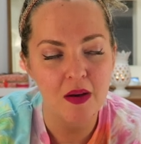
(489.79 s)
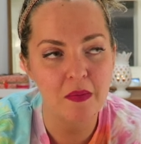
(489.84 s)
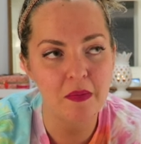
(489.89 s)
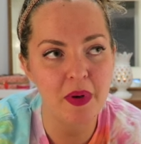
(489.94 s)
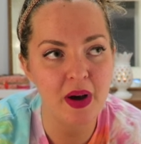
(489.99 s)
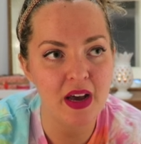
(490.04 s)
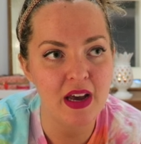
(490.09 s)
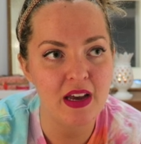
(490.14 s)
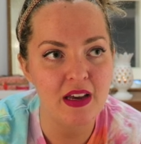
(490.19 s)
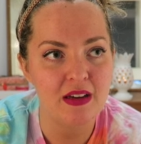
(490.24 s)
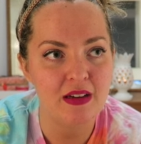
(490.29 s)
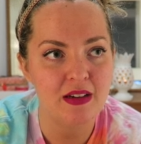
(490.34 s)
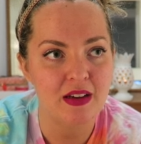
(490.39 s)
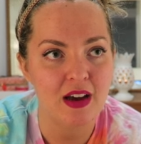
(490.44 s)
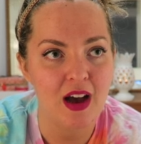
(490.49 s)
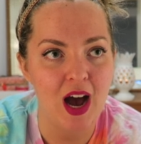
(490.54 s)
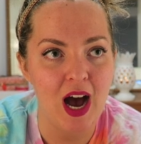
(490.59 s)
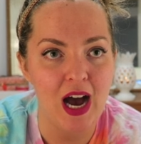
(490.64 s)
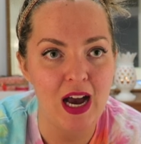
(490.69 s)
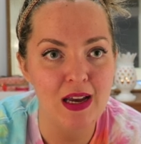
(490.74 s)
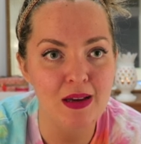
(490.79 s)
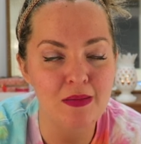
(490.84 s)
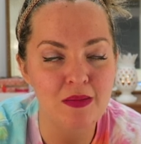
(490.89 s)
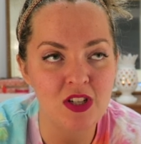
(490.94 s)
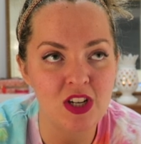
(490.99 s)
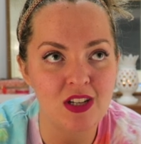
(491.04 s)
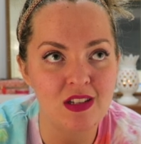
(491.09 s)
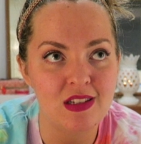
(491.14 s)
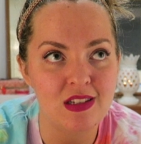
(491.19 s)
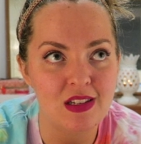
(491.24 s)
But I
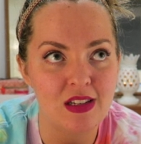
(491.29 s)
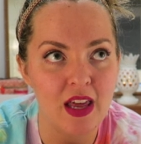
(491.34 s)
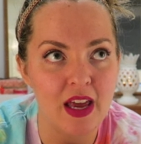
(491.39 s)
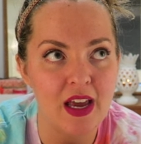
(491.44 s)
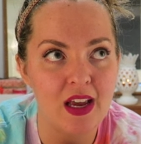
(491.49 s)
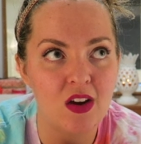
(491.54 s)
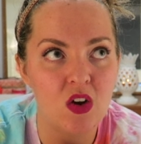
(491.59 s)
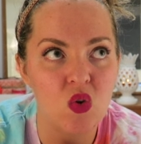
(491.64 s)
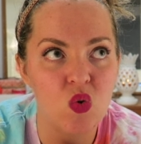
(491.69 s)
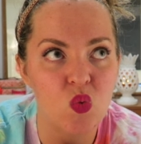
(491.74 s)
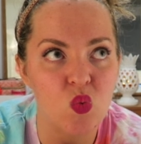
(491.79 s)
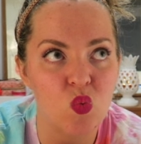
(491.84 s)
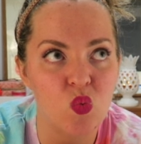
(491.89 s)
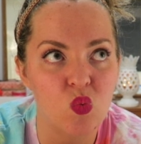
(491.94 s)
am just like